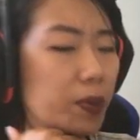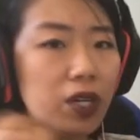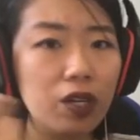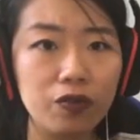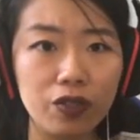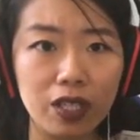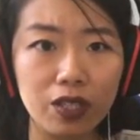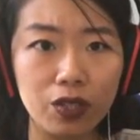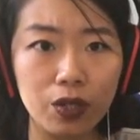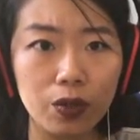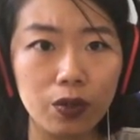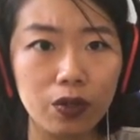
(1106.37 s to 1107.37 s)
Let me know if you
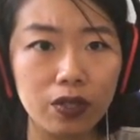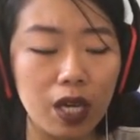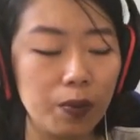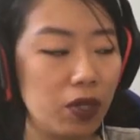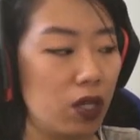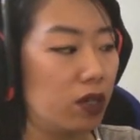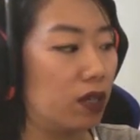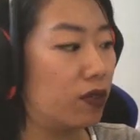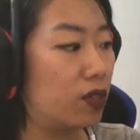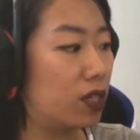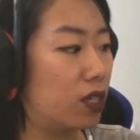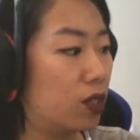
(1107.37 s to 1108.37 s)
did too down below, and
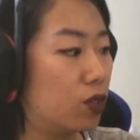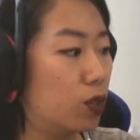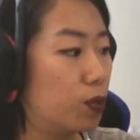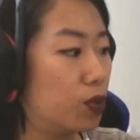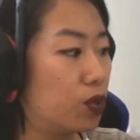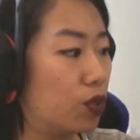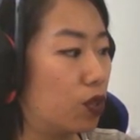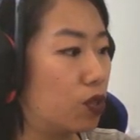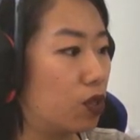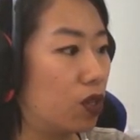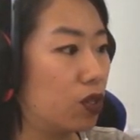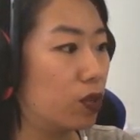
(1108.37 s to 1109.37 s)
if there's any other groups
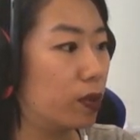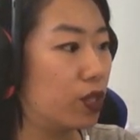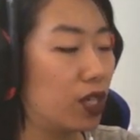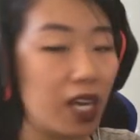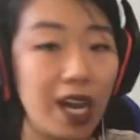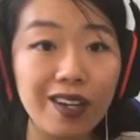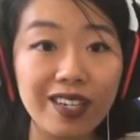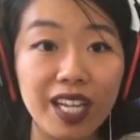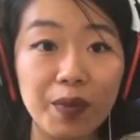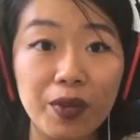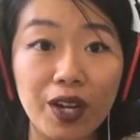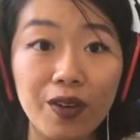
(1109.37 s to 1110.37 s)
or songs you want me to check out,
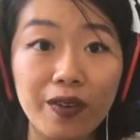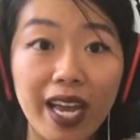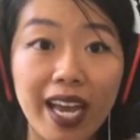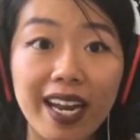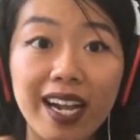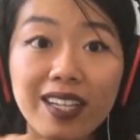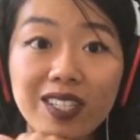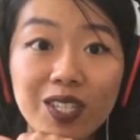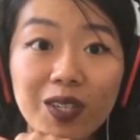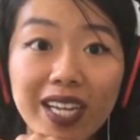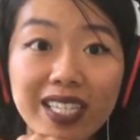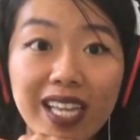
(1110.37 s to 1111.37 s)
let me know, and I'll
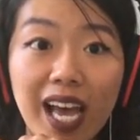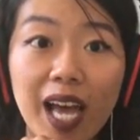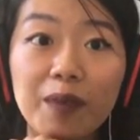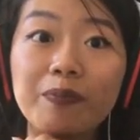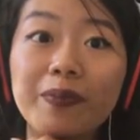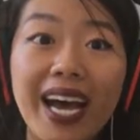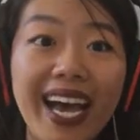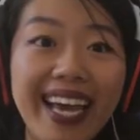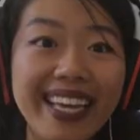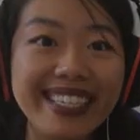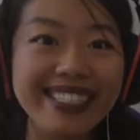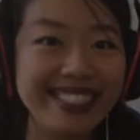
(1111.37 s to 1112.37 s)
see you next time.
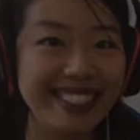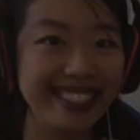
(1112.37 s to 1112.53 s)
Bye!